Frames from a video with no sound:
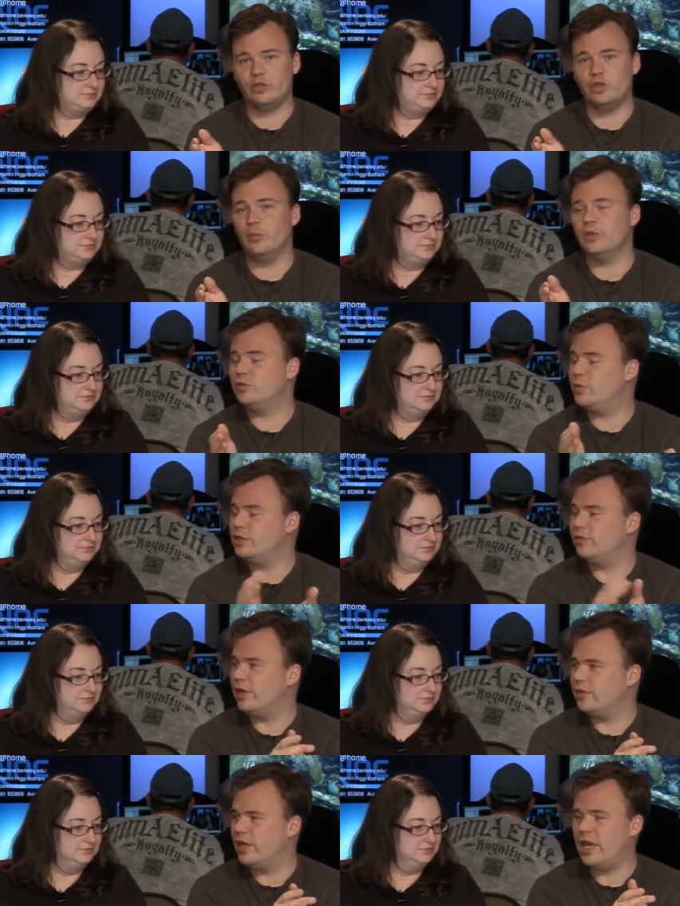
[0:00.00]
Speaker 1: just human
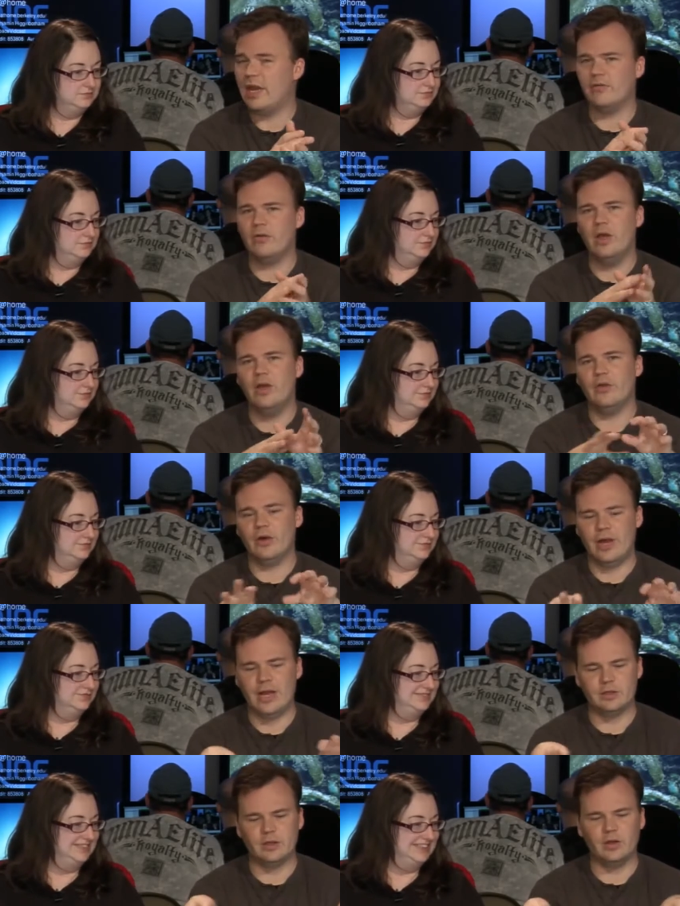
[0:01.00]
spaceflight. They have their
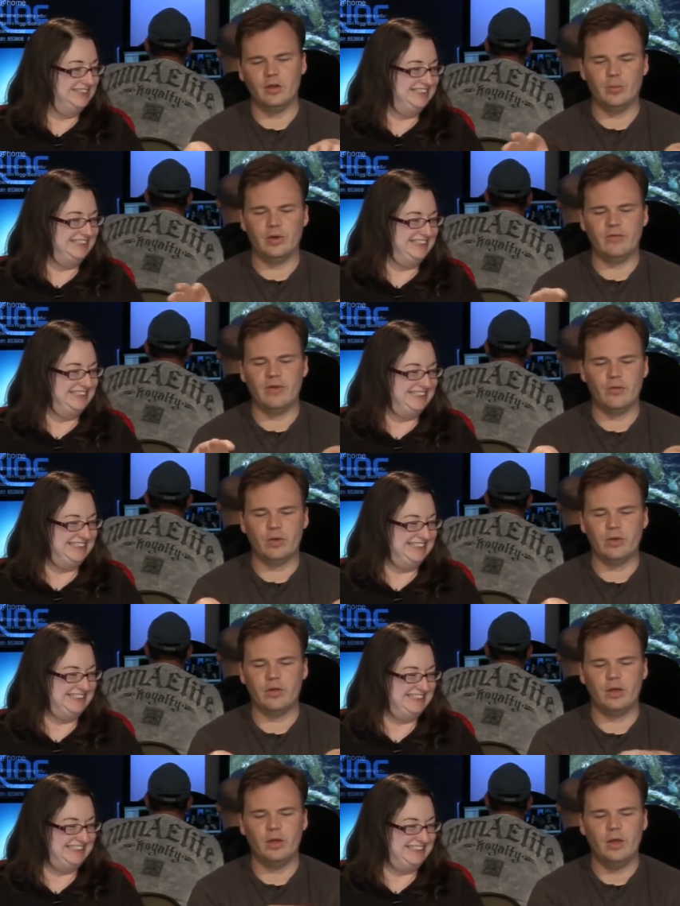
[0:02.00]
hands in a little bit of
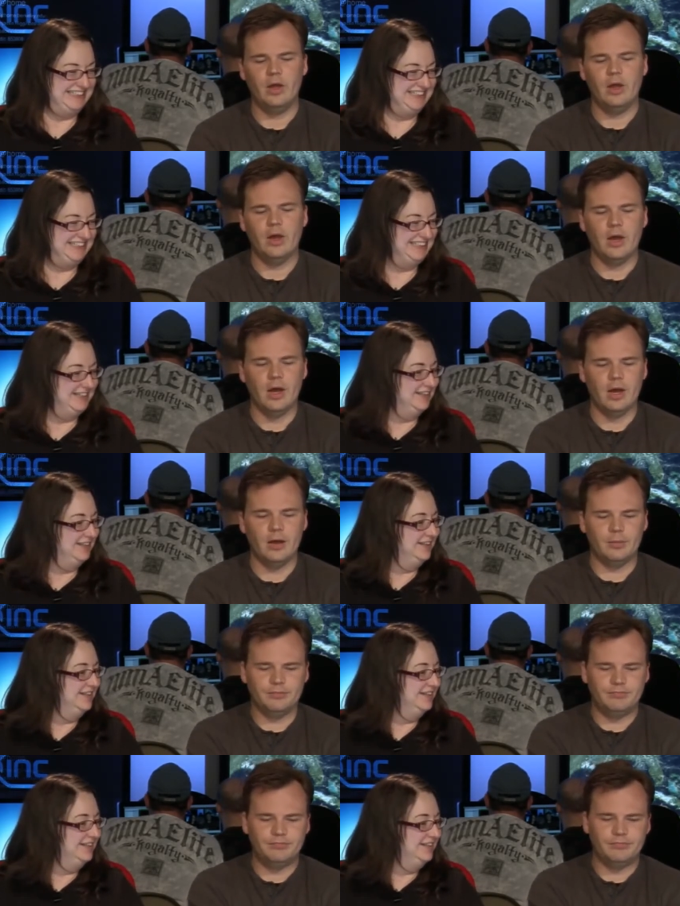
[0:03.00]
everything.
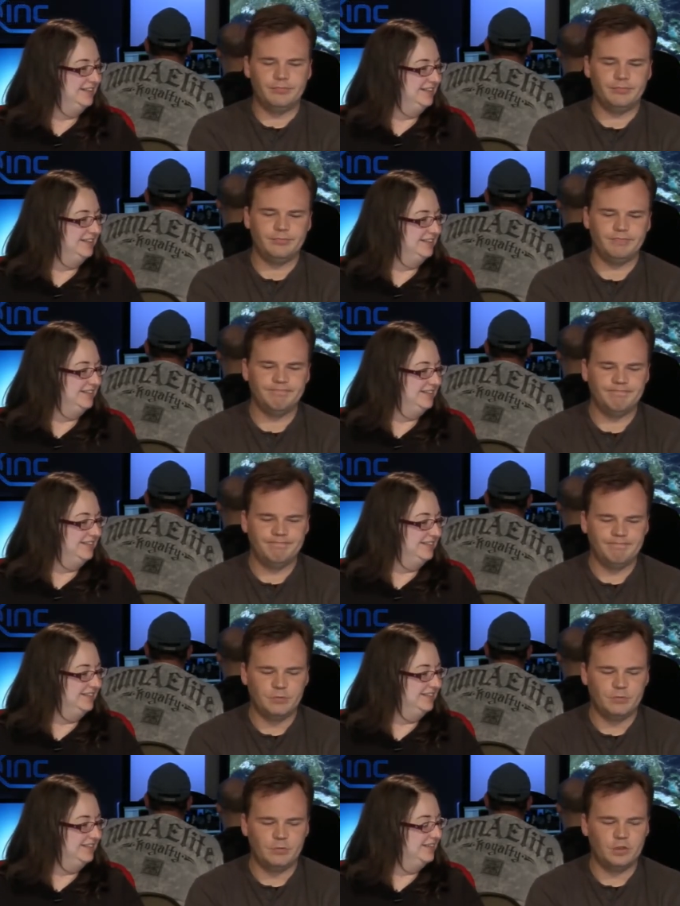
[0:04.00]
Um,
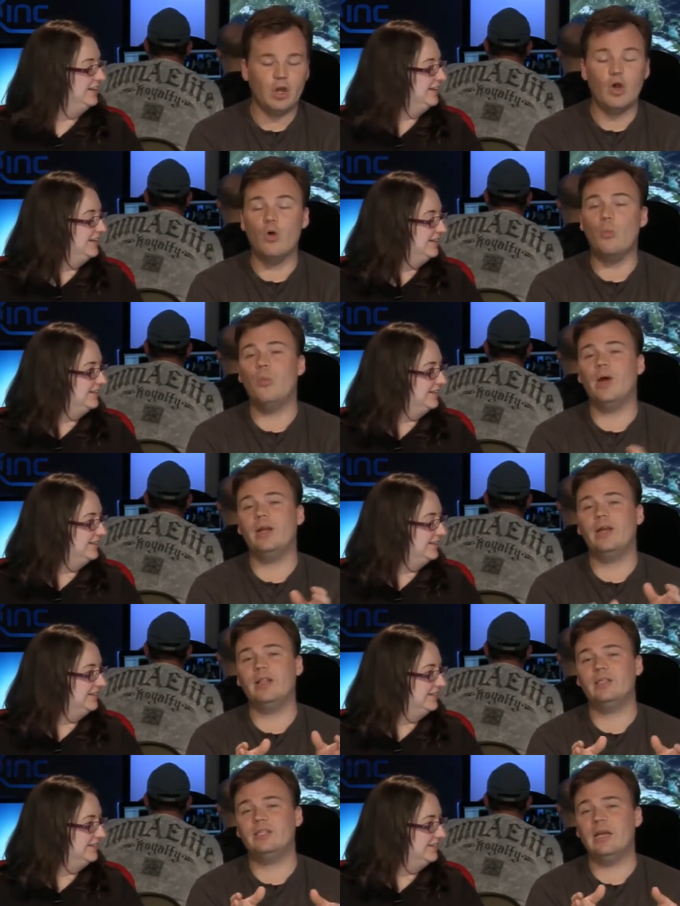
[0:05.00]
so,
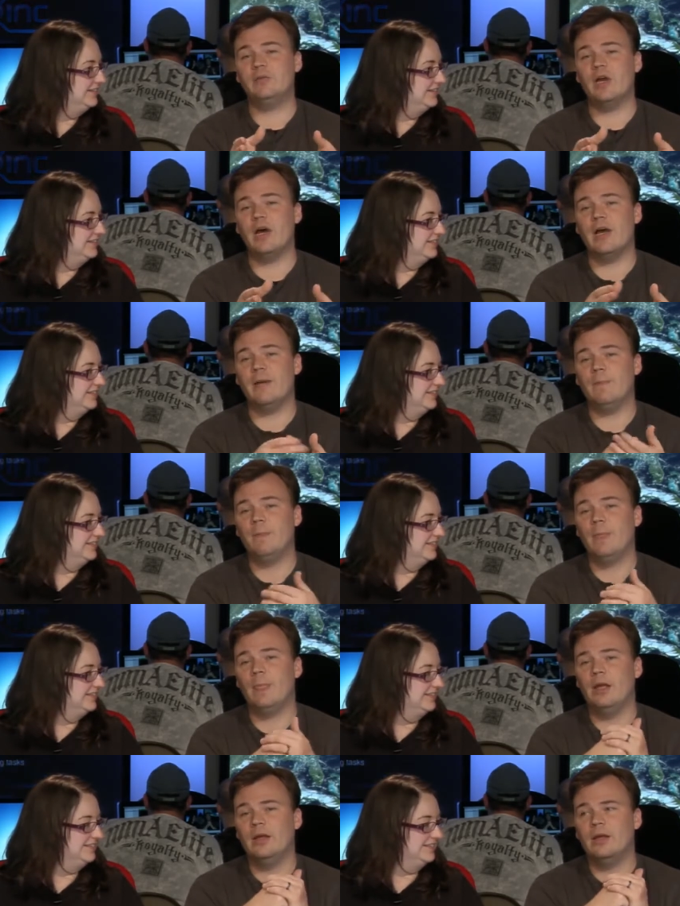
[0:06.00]
but at the same time,
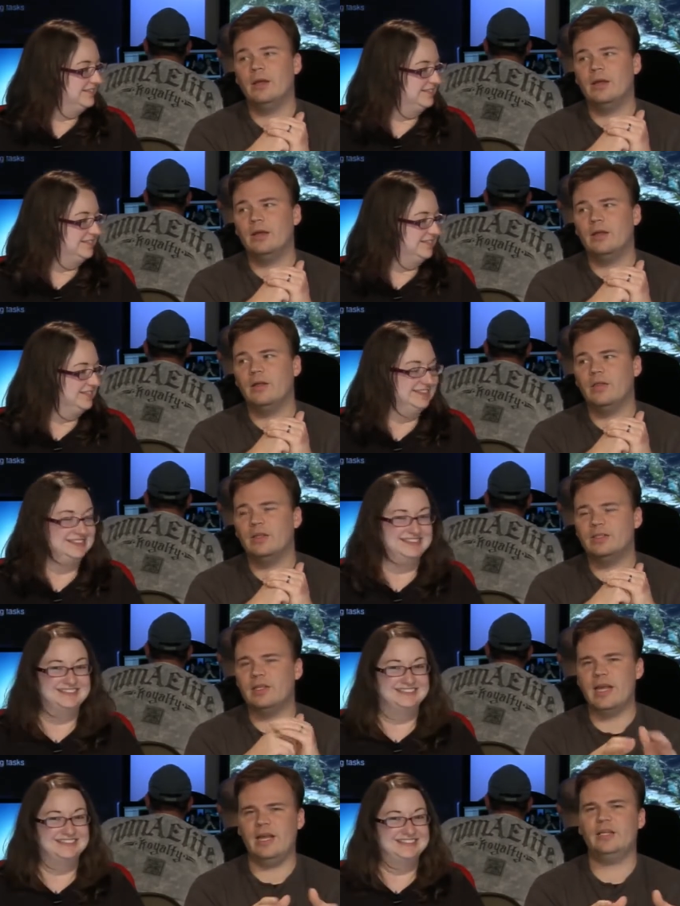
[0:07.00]

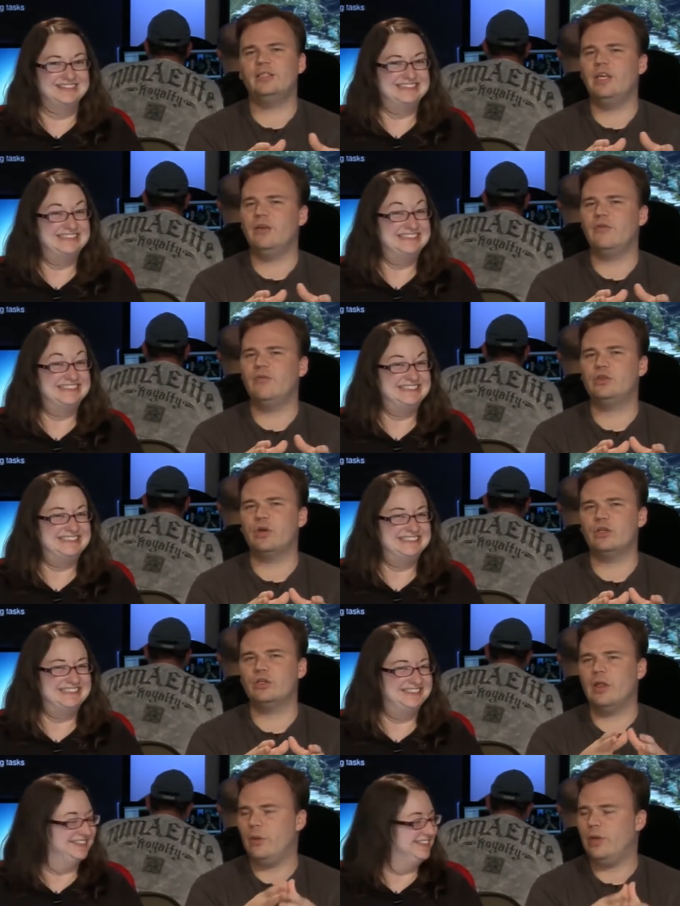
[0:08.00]
this legacy
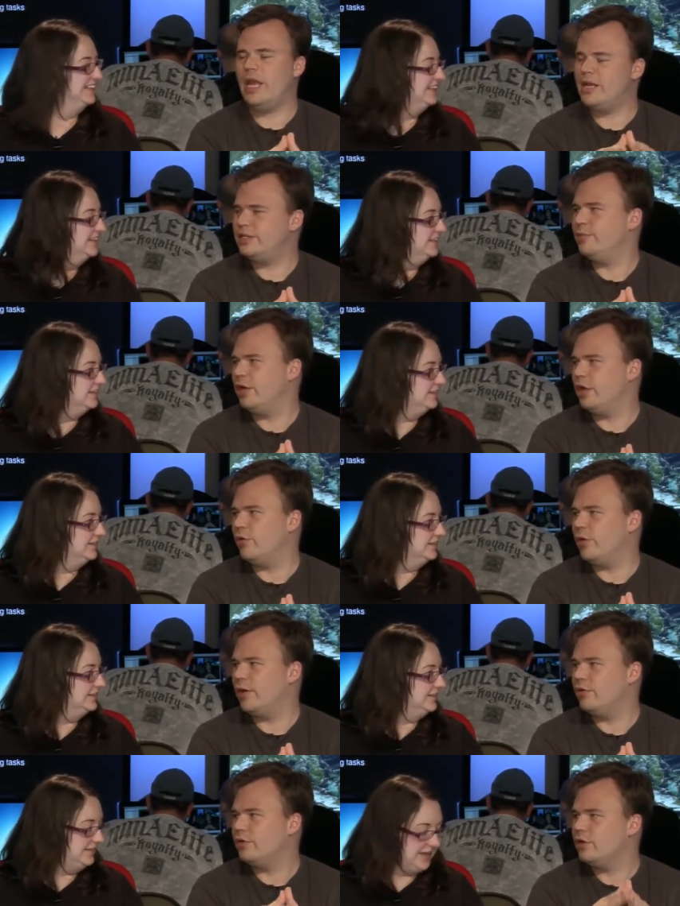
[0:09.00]
infrastructure that we can't seem to get
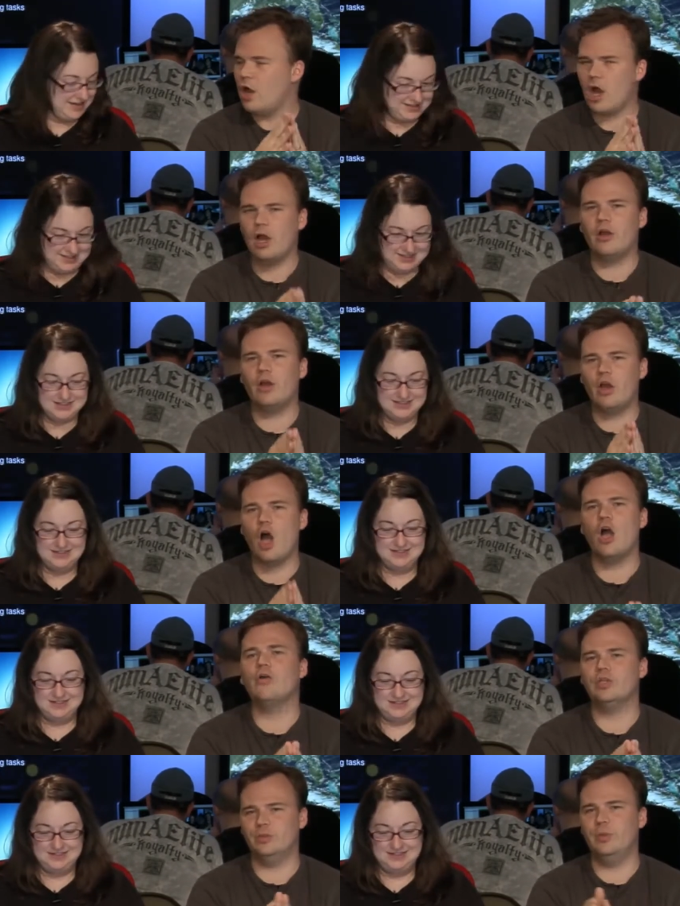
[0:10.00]
around. Yes. Cong
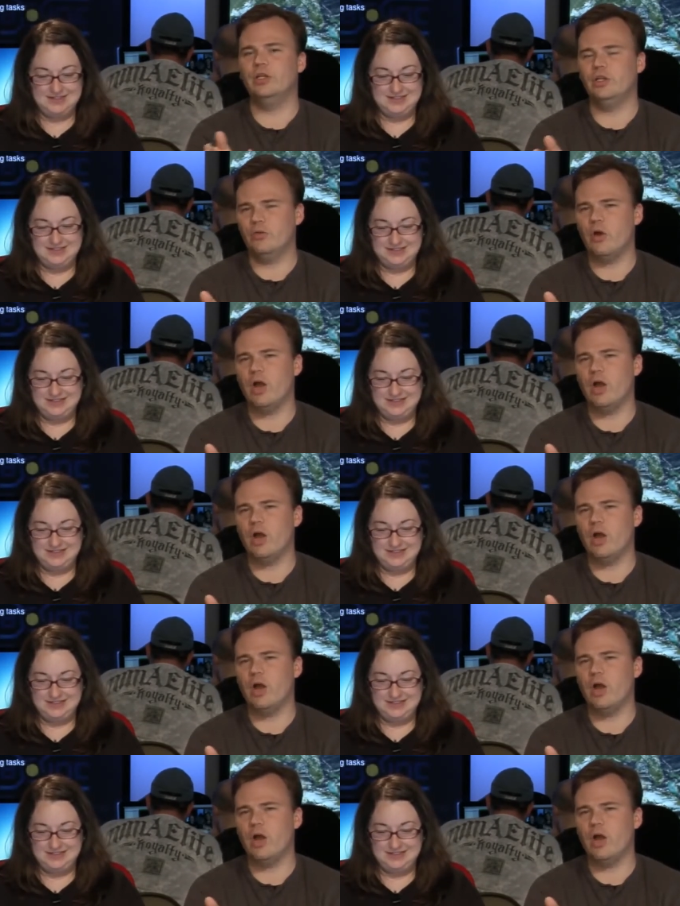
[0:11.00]
Congress building